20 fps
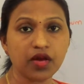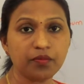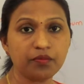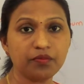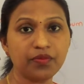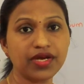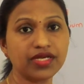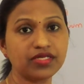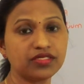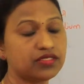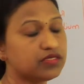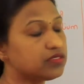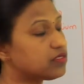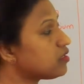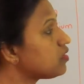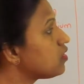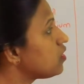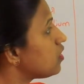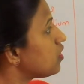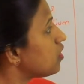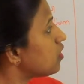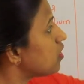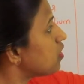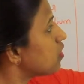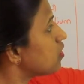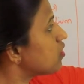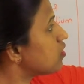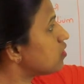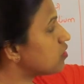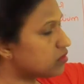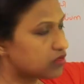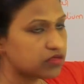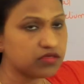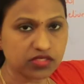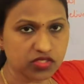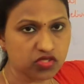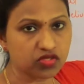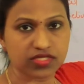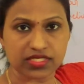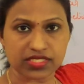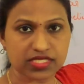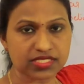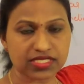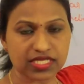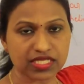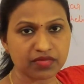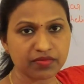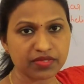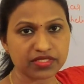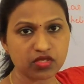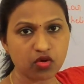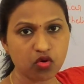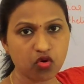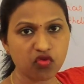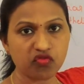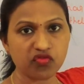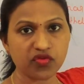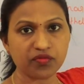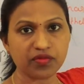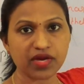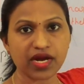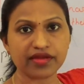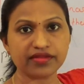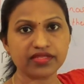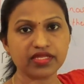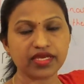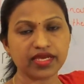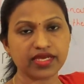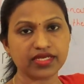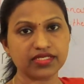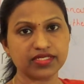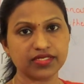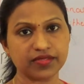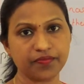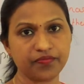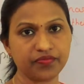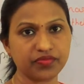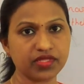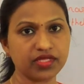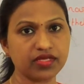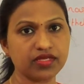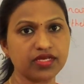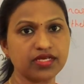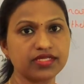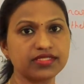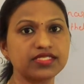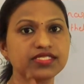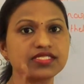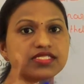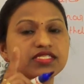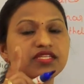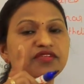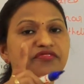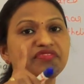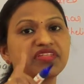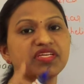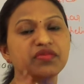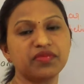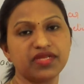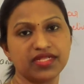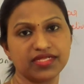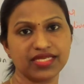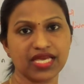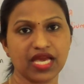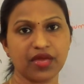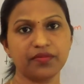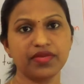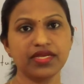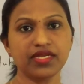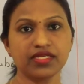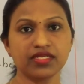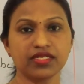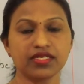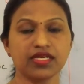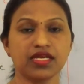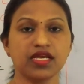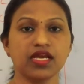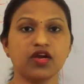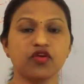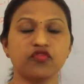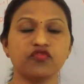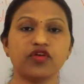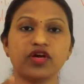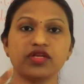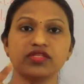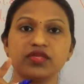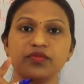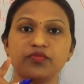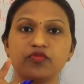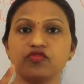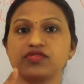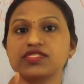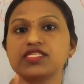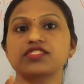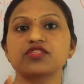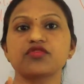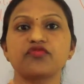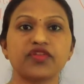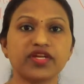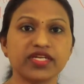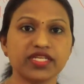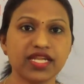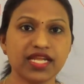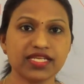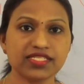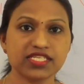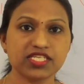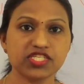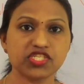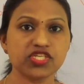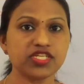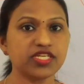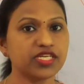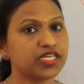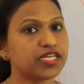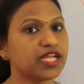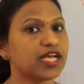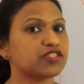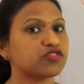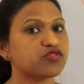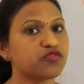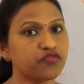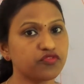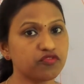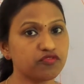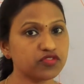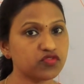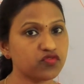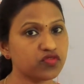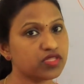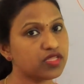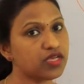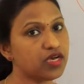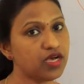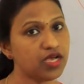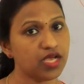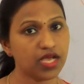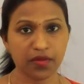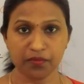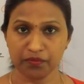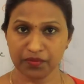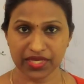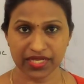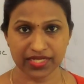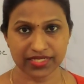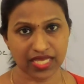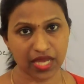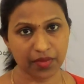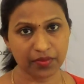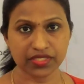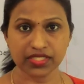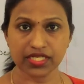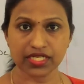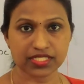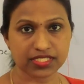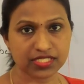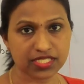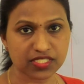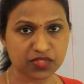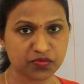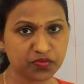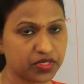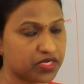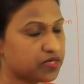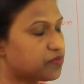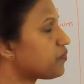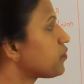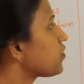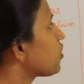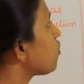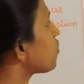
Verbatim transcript: But, so this is nothing but the ovum or the egg. This is the female gamete. For the process of fertilization, it has to fuse with the male gamete that is the sperm.